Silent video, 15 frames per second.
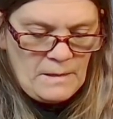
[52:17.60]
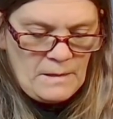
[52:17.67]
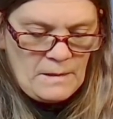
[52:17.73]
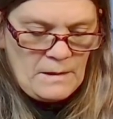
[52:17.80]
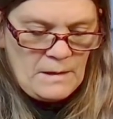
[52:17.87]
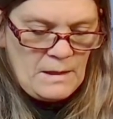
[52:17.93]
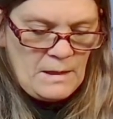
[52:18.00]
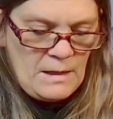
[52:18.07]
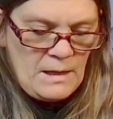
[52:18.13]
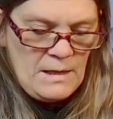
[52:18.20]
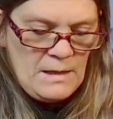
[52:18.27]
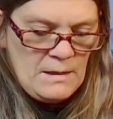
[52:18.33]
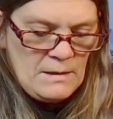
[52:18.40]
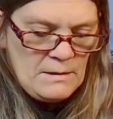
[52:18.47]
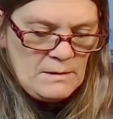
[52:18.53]

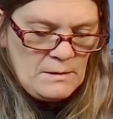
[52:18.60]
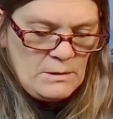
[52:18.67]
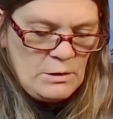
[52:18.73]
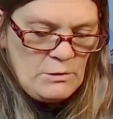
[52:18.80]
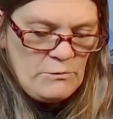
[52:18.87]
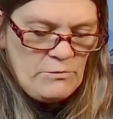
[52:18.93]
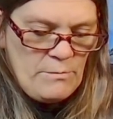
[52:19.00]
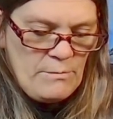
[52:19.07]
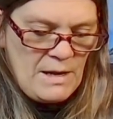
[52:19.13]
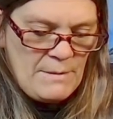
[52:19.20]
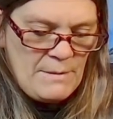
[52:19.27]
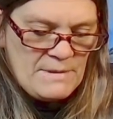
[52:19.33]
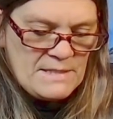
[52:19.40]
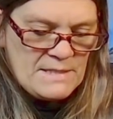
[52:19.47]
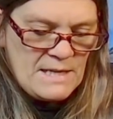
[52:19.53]
Okay, learn from my
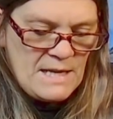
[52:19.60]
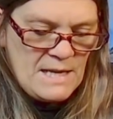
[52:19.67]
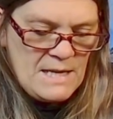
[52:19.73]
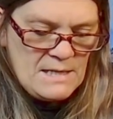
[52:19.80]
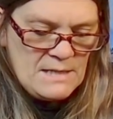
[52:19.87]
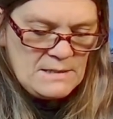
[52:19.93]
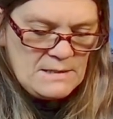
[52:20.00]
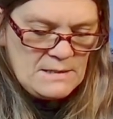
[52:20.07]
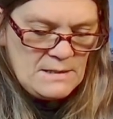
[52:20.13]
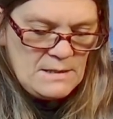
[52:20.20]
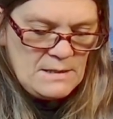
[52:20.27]
mistakes.